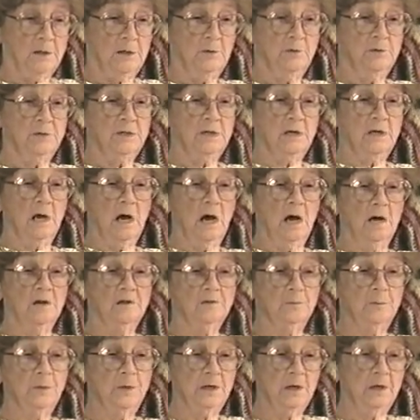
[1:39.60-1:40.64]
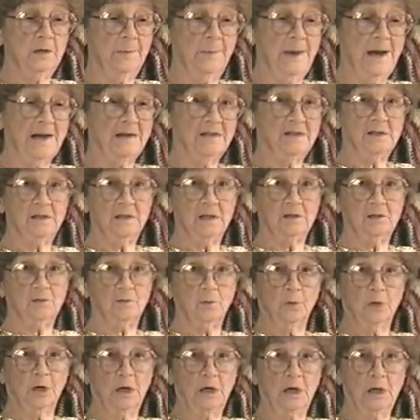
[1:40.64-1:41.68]
she was in the hospital about
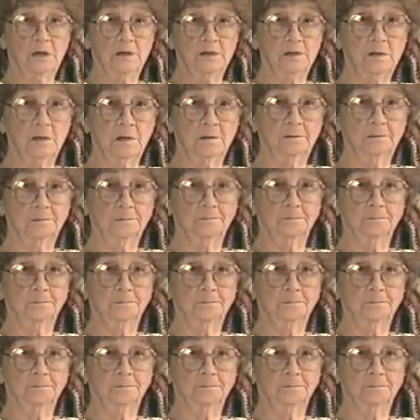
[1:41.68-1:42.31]
6 weeks,